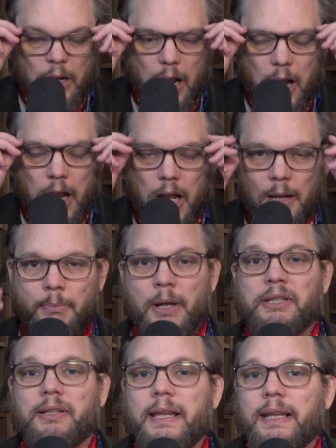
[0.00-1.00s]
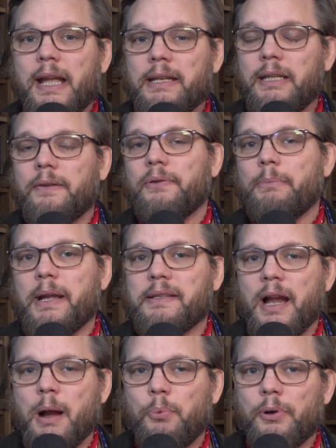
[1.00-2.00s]
Much like I did for my
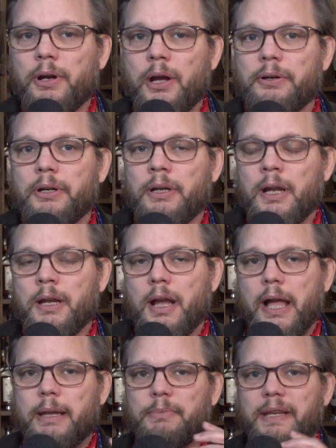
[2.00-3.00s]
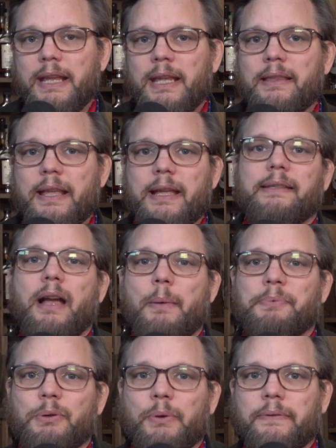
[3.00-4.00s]
top 100, I am taking that
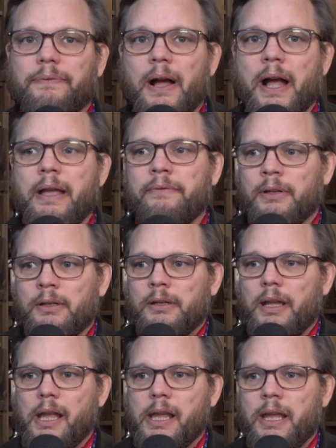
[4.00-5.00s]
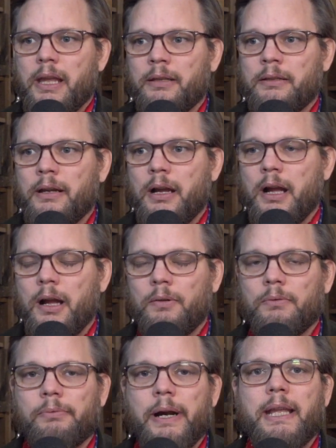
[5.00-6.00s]
top 25 and
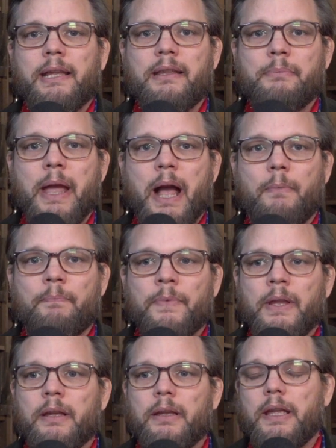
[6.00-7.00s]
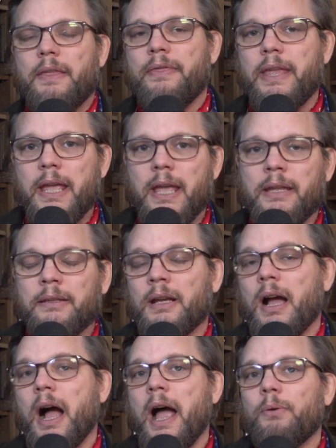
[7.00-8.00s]
ranking them out. And then
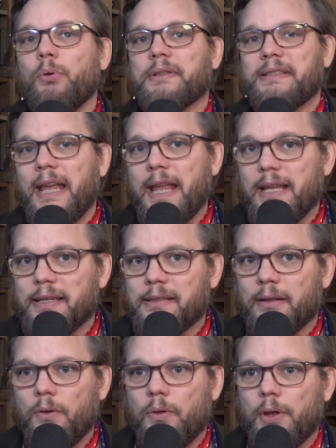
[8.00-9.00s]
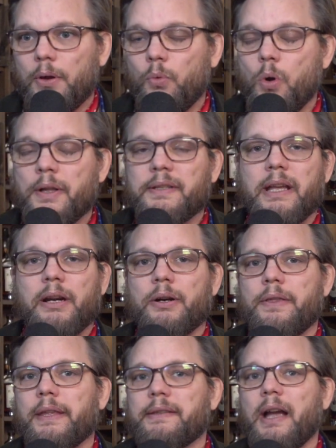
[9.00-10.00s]
I will taste the ones that are
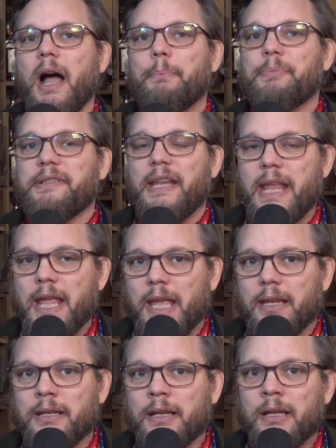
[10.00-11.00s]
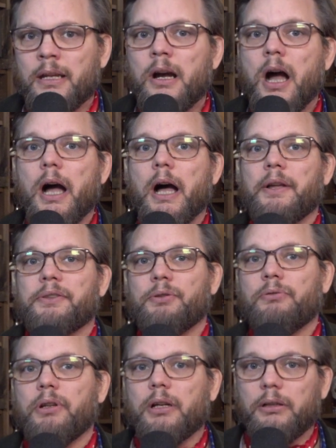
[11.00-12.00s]
in the top 10
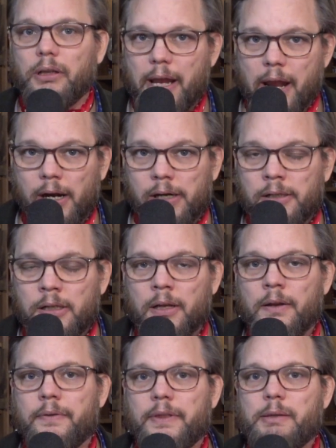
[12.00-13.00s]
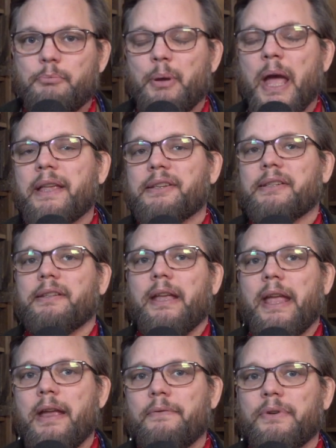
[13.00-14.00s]
to declare the best
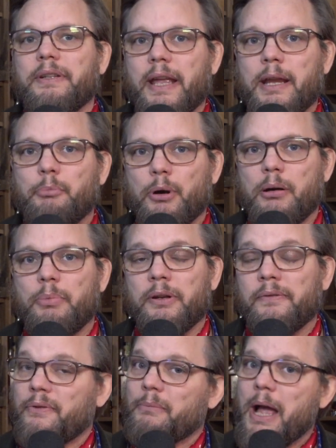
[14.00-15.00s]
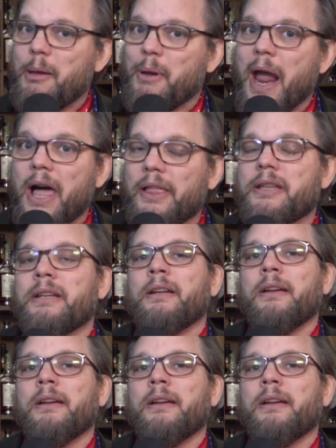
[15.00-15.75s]
everyday bourbon for my palate